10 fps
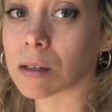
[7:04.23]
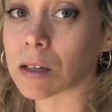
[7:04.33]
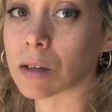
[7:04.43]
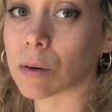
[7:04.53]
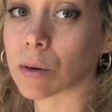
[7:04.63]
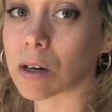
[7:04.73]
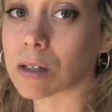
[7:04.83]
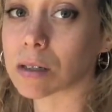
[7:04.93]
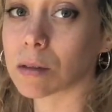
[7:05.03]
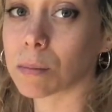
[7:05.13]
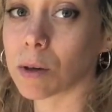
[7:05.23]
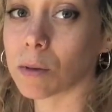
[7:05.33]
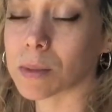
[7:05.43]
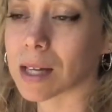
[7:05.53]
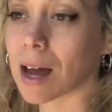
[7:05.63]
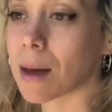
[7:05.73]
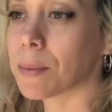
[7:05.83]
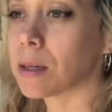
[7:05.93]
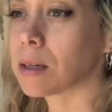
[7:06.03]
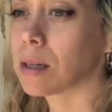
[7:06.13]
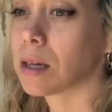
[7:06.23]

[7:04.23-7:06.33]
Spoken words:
you know, cause little poops to happen,